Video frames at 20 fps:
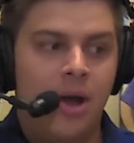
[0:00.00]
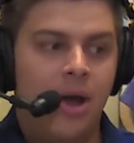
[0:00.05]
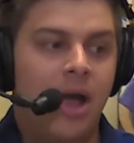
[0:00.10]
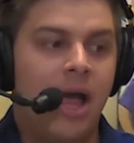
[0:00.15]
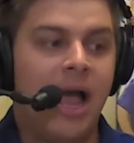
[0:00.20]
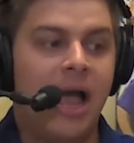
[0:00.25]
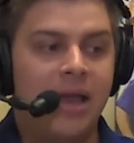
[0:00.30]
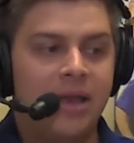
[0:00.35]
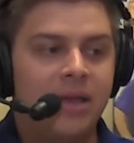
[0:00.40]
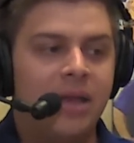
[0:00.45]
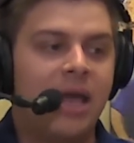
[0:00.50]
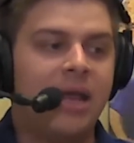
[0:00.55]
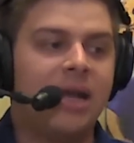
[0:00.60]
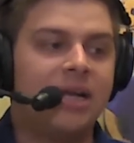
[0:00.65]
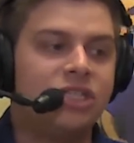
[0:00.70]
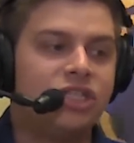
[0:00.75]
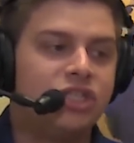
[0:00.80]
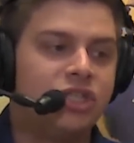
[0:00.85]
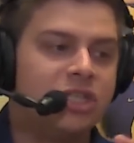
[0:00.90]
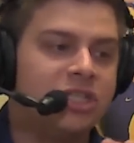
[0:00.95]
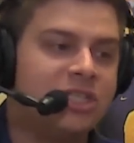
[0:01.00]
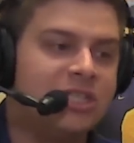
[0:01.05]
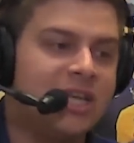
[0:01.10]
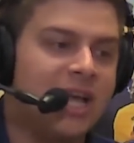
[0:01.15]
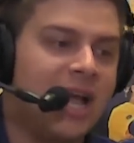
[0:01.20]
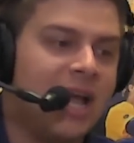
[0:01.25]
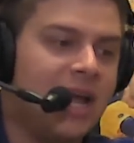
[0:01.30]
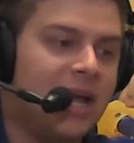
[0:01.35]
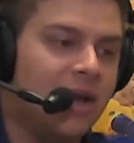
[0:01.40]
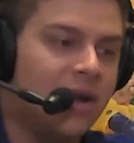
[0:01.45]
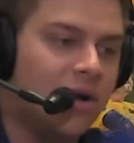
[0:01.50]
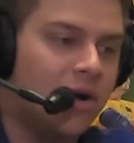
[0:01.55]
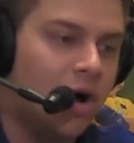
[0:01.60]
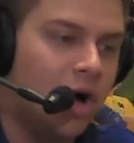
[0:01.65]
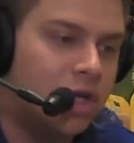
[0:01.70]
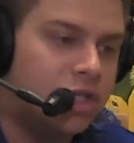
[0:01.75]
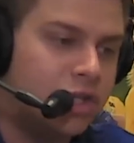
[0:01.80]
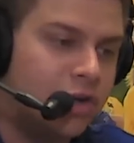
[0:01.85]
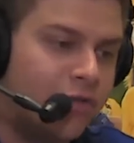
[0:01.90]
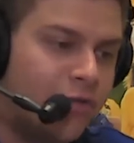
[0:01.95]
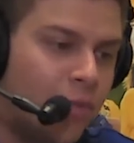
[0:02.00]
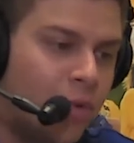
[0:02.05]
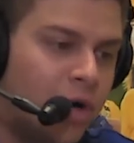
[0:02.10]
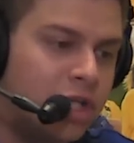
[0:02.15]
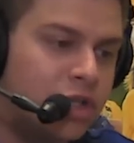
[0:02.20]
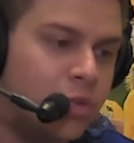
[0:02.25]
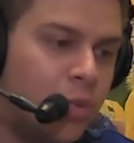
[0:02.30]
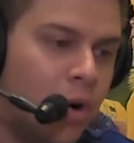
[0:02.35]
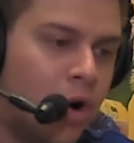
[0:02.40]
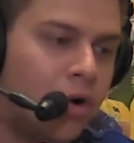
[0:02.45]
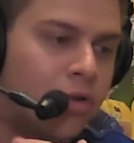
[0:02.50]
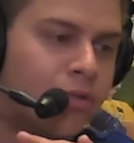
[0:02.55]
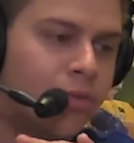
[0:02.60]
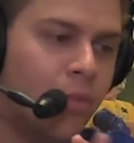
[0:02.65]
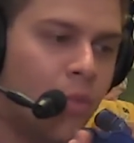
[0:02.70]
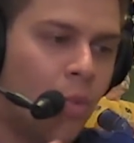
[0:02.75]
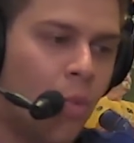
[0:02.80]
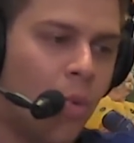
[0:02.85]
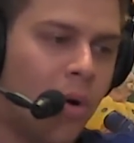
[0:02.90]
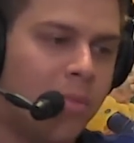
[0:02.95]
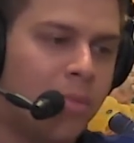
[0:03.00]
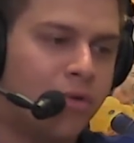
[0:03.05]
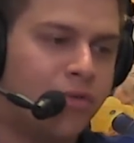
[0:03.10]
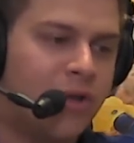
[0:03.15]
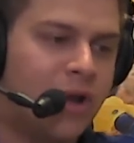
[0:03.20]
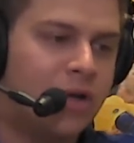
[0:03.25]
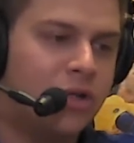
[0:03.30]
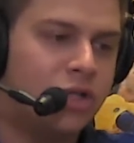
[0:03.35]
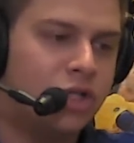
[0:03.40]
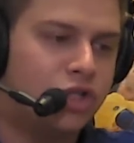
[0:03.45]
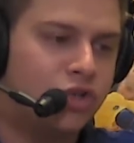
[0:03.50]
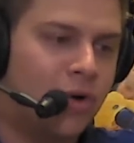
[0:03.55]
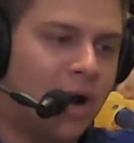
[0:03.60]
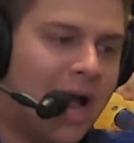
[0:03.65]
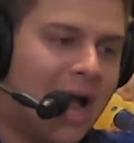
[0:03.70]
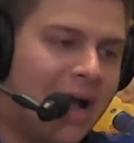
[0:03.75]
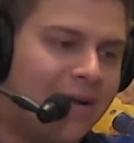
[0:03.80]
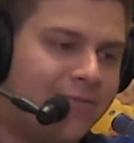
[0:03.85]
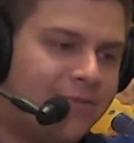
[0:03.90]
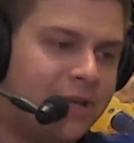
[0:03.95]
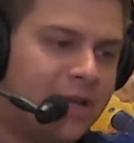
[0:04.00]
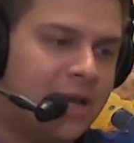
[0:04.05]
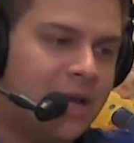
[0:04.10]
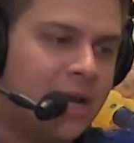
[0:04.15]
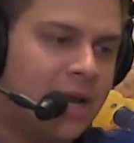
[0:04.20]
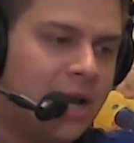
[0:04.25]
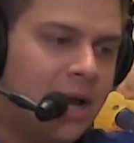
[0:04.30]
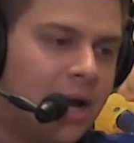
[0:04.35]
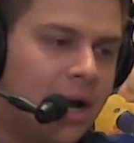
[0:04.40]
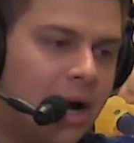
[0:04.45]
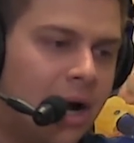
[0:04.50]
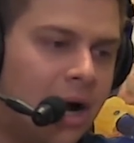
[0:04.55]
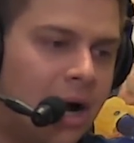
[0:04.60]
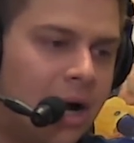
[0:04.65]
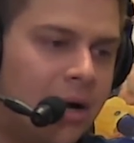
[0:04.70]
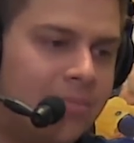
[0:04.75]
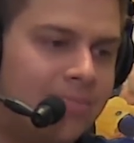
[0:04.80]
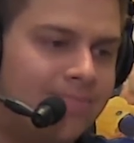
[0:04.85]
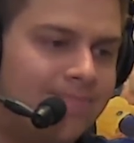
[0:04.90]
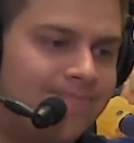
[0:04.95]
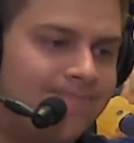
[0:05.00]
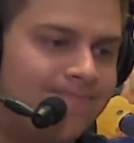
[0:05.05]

And I should say also, for what it's worth, one more thing on the draft, on